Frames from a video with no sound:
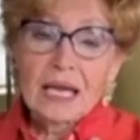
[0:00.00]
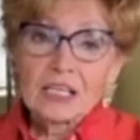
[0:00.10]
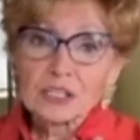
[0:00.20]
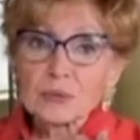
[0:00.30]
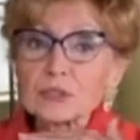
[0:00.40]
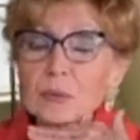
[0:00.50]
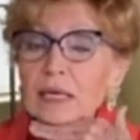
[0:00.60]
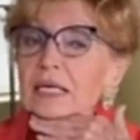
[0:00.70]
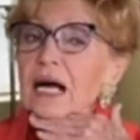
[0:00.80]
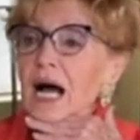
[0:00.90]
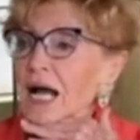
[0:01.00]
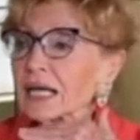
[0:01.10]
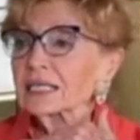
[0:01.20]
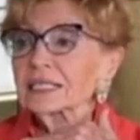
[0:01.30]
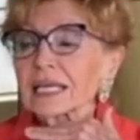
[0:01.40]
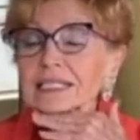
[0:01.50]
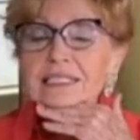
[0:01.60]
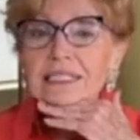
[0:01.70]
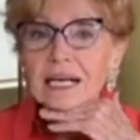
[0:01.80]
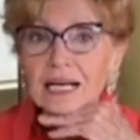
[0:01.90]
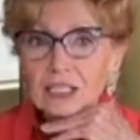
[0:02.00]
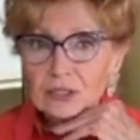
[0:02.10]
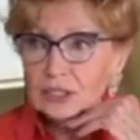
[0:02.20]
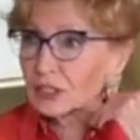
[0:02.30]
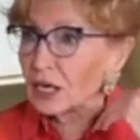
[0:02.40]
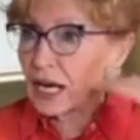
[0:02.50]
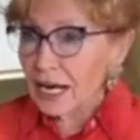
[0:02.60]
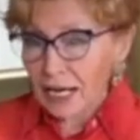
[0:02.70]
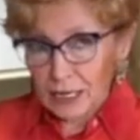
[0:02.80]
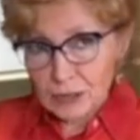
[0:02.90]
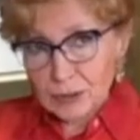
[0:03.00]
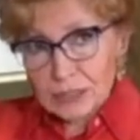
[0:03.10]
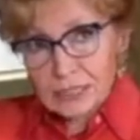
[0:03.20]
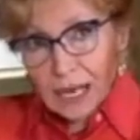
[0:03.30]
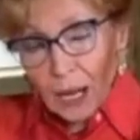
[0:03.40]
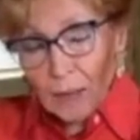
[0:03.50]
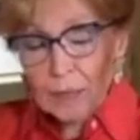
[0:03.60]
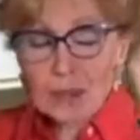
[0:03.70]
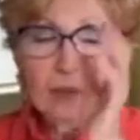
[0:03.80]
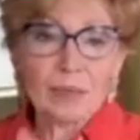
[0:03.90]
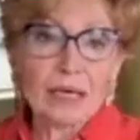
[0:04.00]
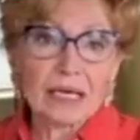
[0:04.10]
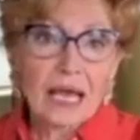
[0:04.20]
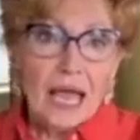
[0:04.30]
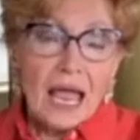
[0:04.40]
She was wearing a high lace collar and her hair was up in a bun.